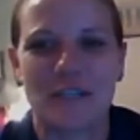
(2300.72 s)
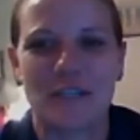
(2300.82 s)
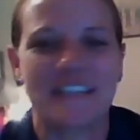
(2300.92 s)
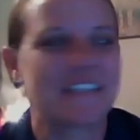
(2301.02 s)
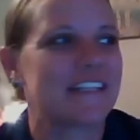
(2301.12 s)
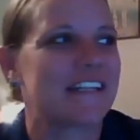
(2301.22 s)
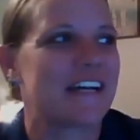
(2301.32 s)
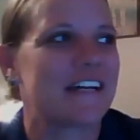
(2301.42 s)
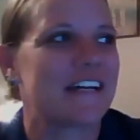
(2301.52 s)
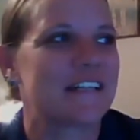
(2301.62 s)
to get
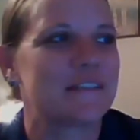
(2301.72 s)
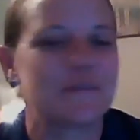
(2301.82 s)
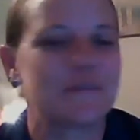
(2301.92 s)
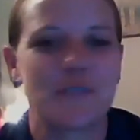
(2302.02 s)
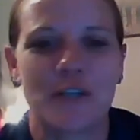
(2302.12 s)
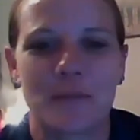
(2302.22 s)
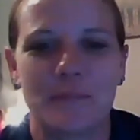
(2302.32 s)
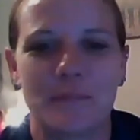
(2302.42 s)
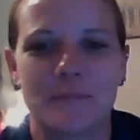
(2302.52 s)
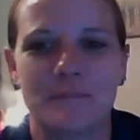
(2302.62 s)
your
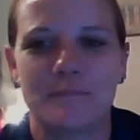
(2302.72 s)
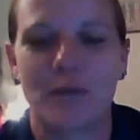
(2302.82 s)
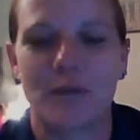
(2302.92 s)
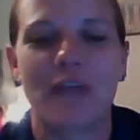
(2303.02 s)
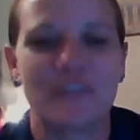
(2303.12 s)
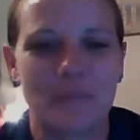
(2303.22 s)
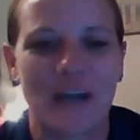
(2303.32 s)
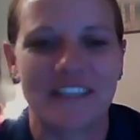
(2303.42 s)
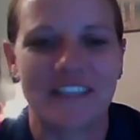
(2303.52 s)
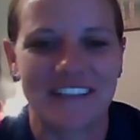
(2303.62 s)
private
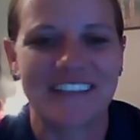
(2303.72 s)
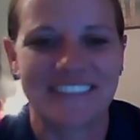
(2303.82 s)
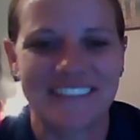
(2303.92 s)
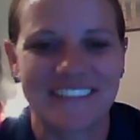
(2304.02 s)
pilot license.